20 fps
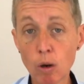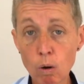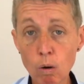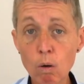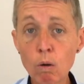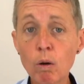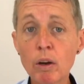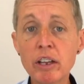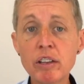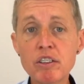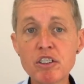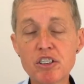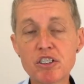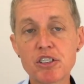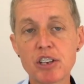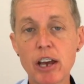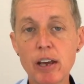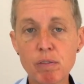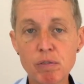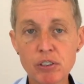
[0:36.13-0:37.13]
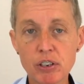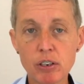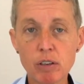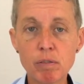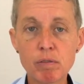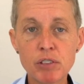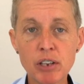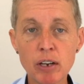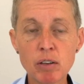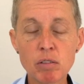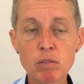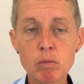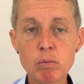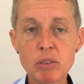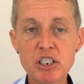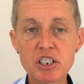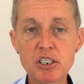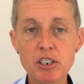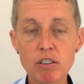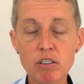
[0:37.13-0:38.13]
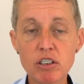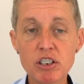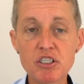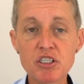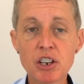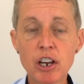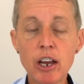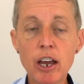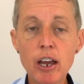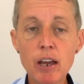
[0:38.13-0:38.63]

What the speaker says: or in the safety of dental materials.